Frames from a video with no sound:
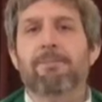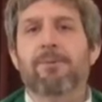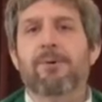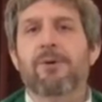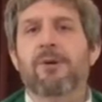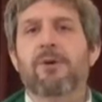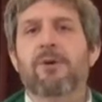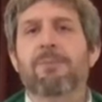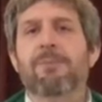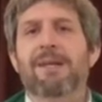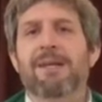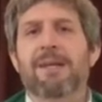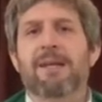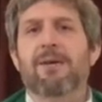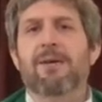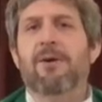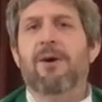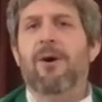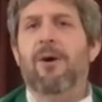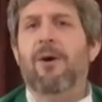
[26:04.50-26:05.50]
human at
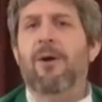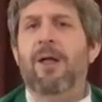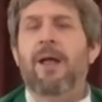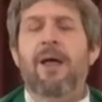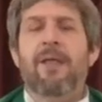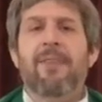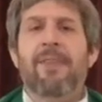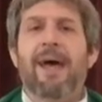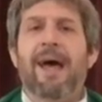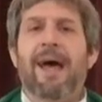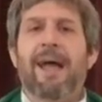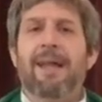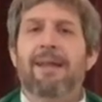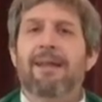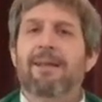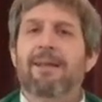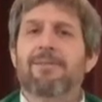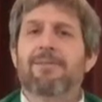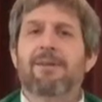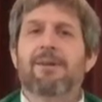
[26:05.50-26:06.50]
all. That
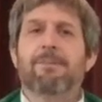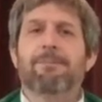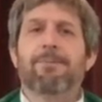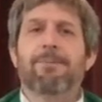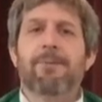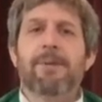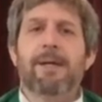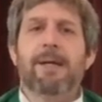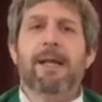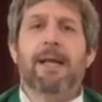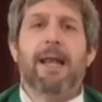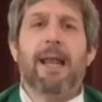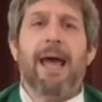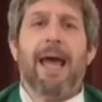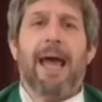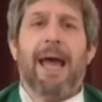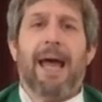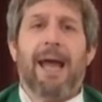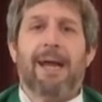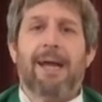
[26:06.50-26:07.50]
is a complete
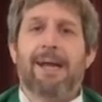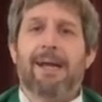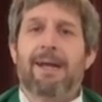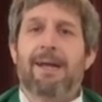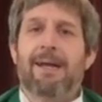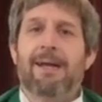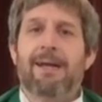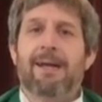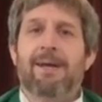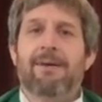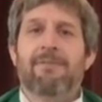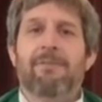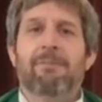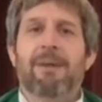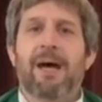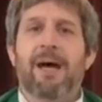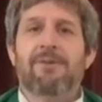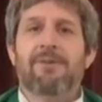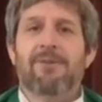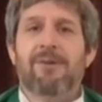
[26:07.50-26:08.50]
lack of
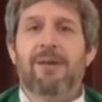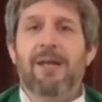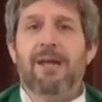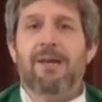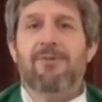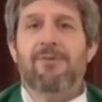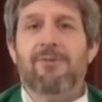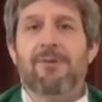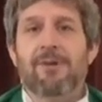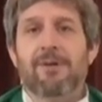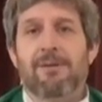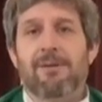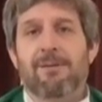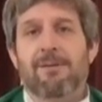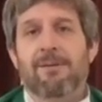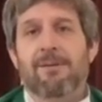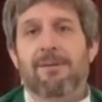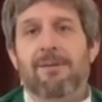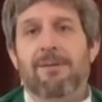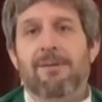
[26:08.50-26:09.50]
imagination
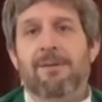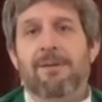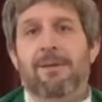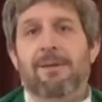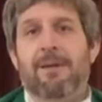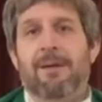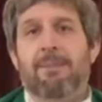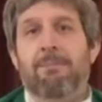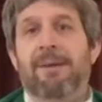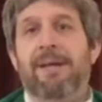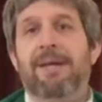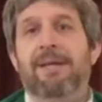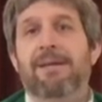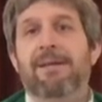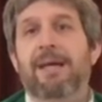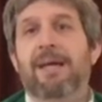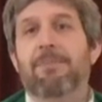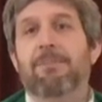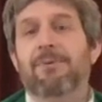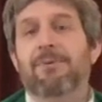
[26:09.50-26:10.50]
and being
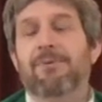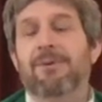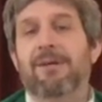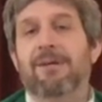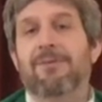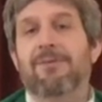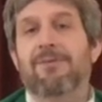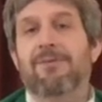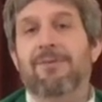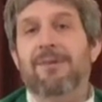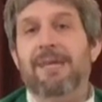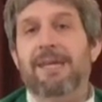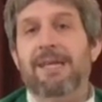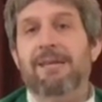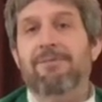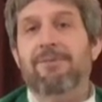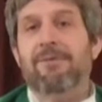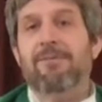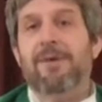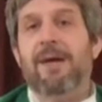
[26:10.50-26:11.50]
able to
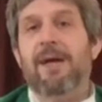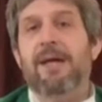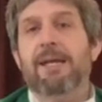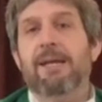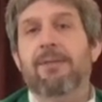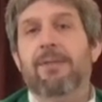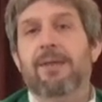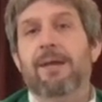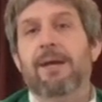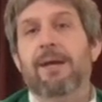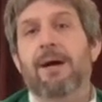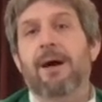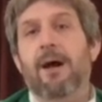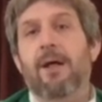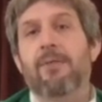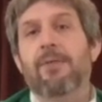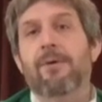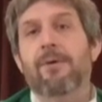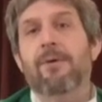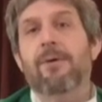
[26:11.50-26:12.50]
conceive of anything
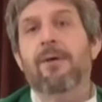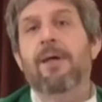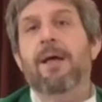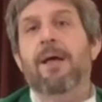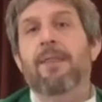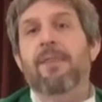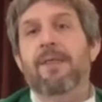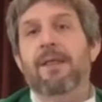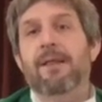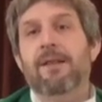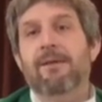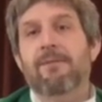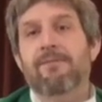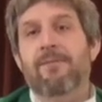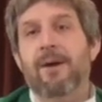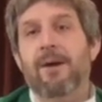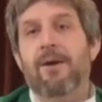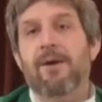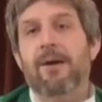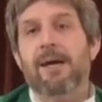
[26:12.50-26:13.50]
other than their
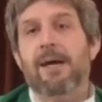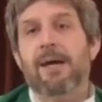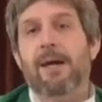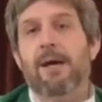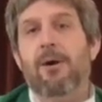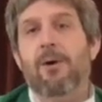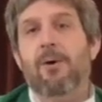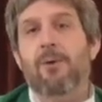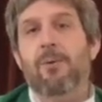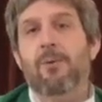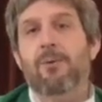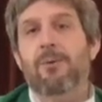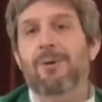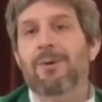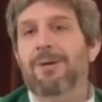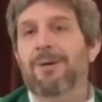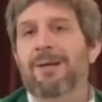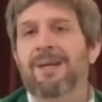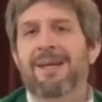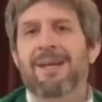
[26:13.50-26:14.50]
very own
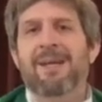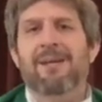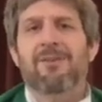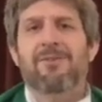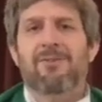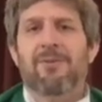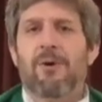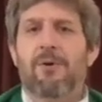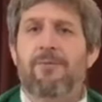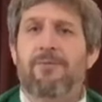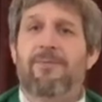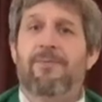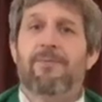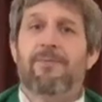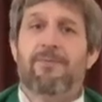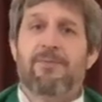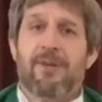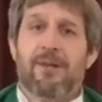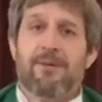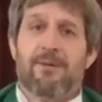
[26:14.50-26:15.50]

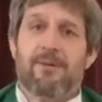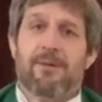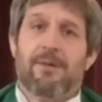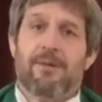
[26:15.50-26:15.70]
self-centeredness.